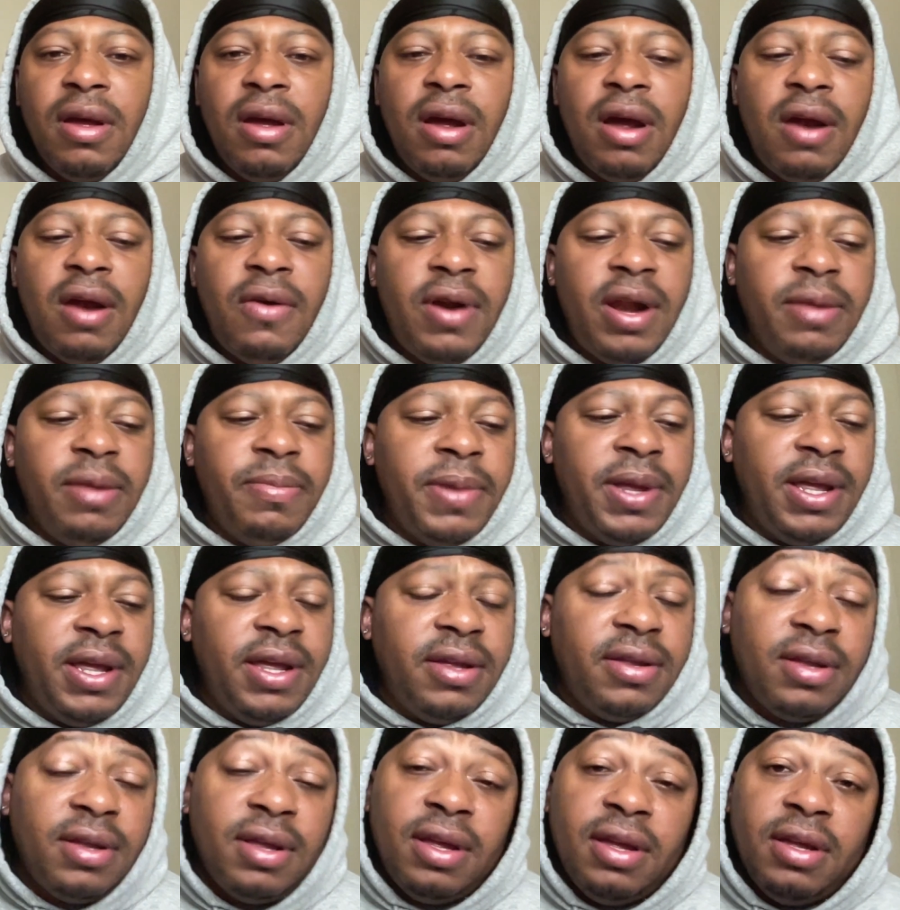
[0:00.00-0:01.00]
All right,
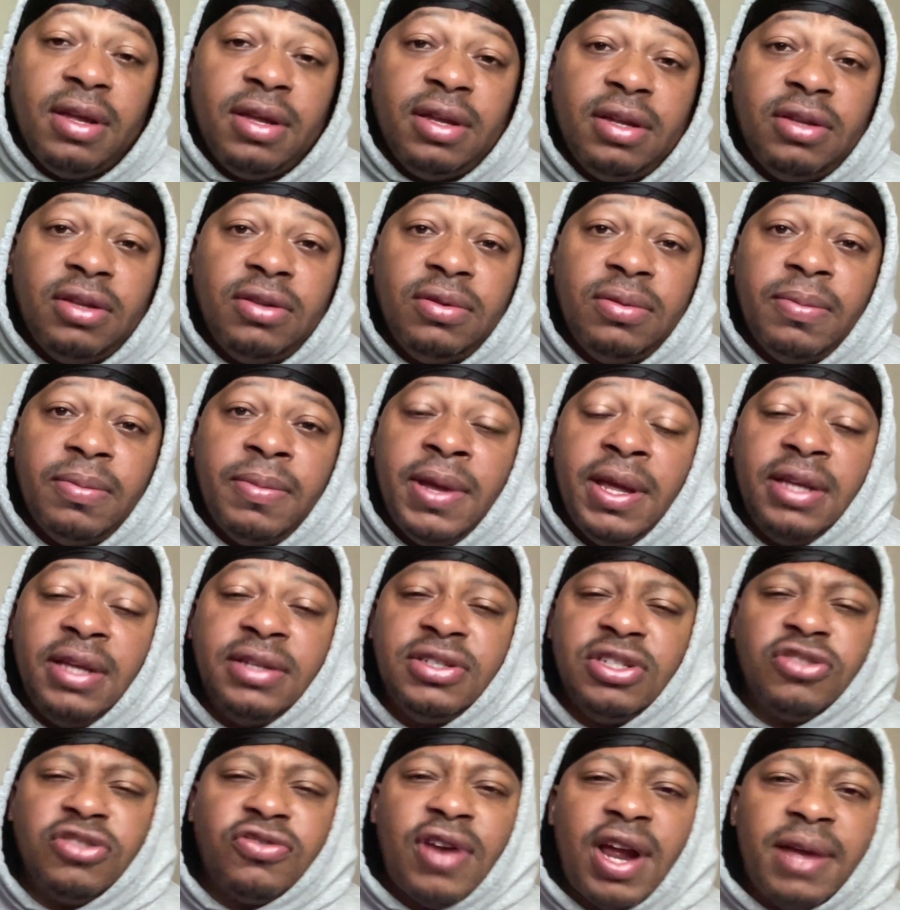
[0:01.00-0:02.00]
man. Man,
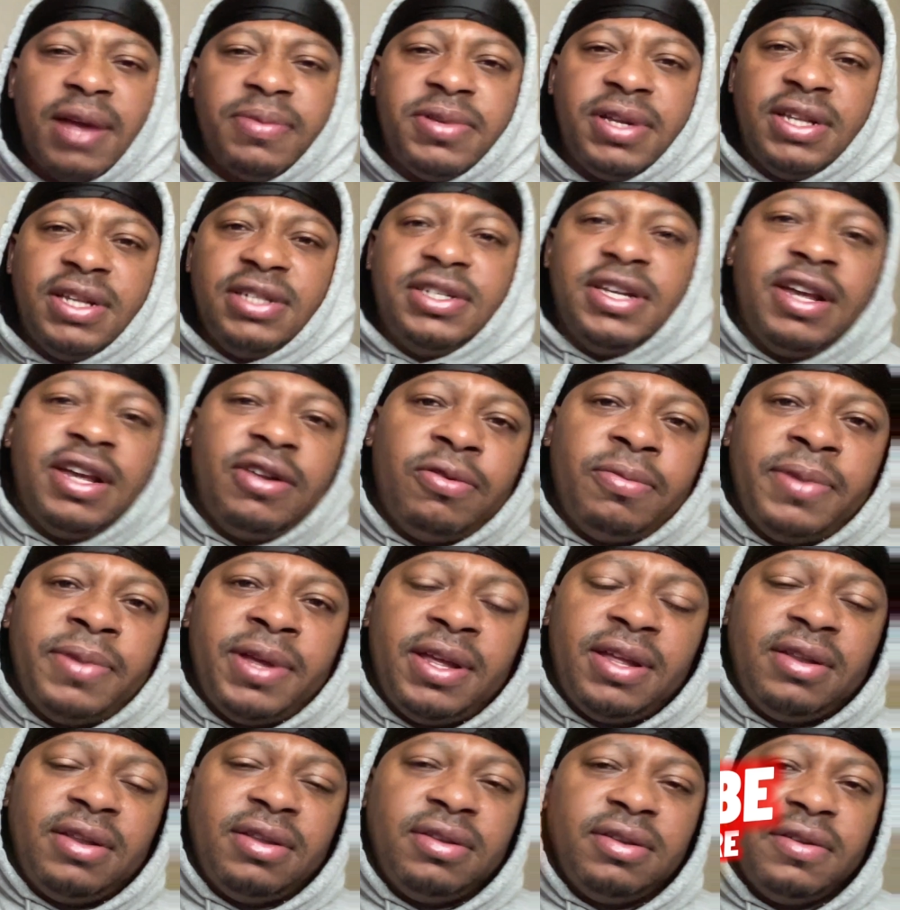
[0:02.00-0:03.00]
subscribe to the channel,
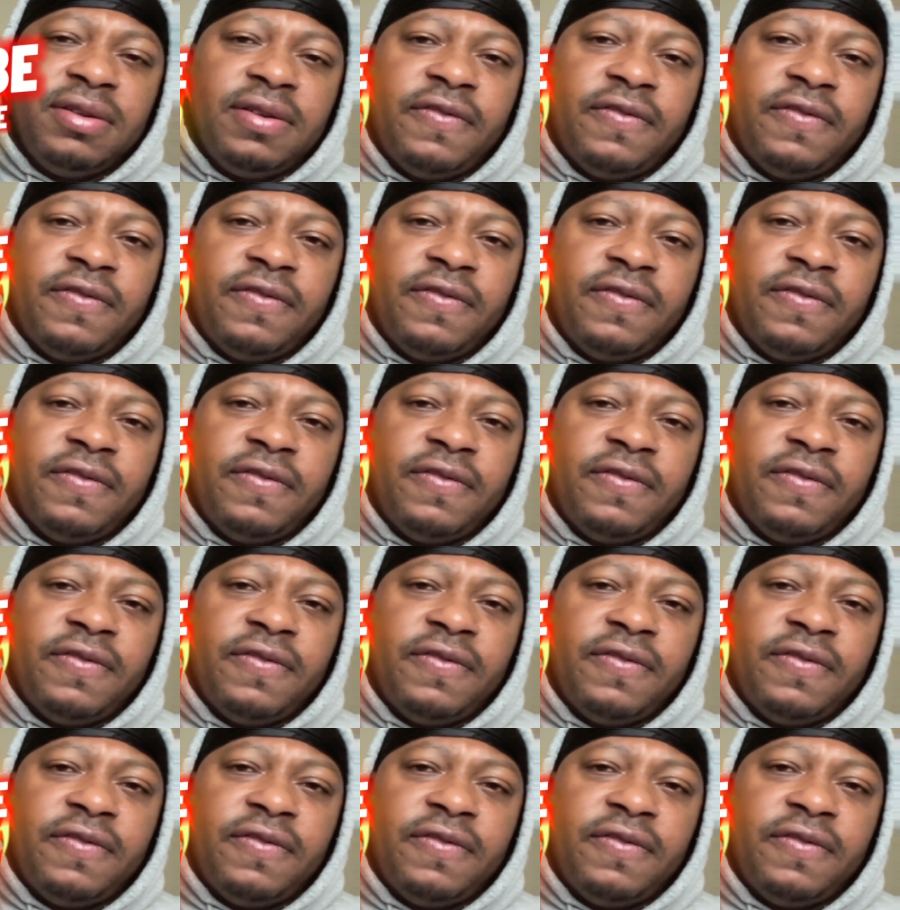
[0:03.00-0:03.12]
man.